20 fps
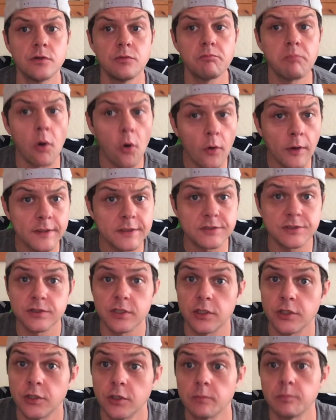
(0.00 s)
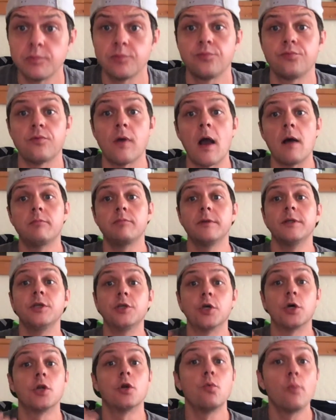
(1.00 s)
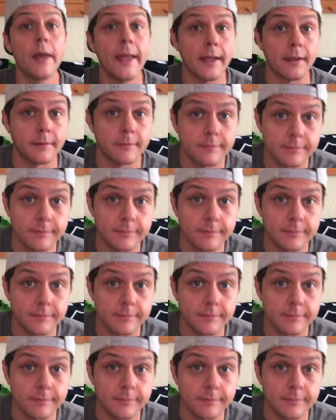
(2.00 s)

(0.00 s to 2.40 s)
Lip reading: points, you're probably going to win.